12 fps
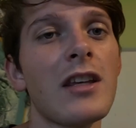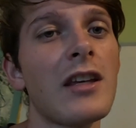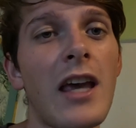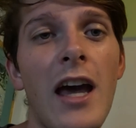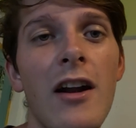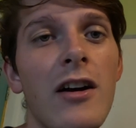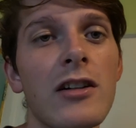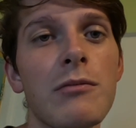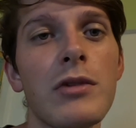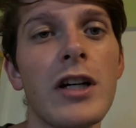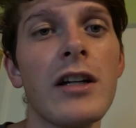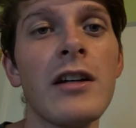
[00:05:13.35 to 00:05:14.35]
cannot
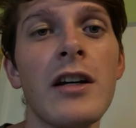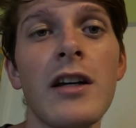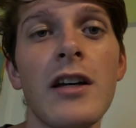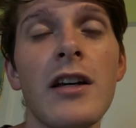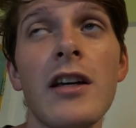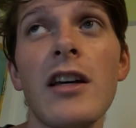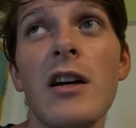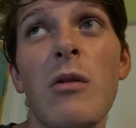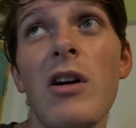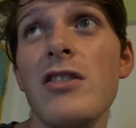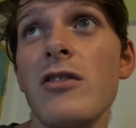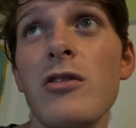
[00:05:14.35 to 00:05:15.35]
complain. It
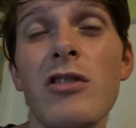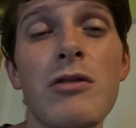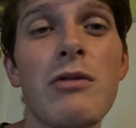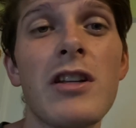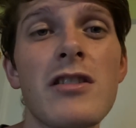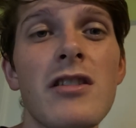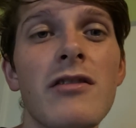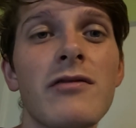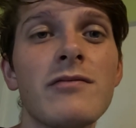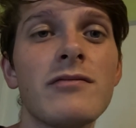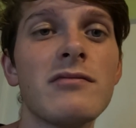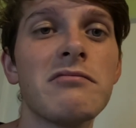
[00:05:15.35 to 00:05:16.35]
wasn't too expensive
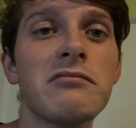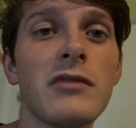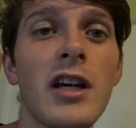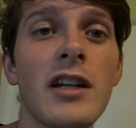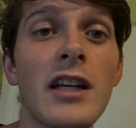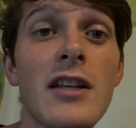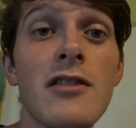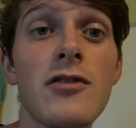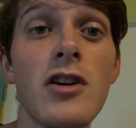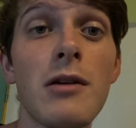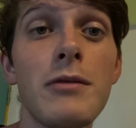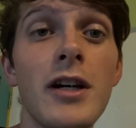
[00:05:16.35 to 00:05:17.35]
and it gets the
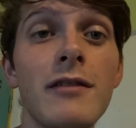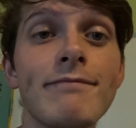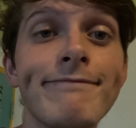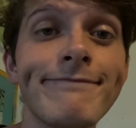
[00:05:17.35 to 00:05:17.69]
job done.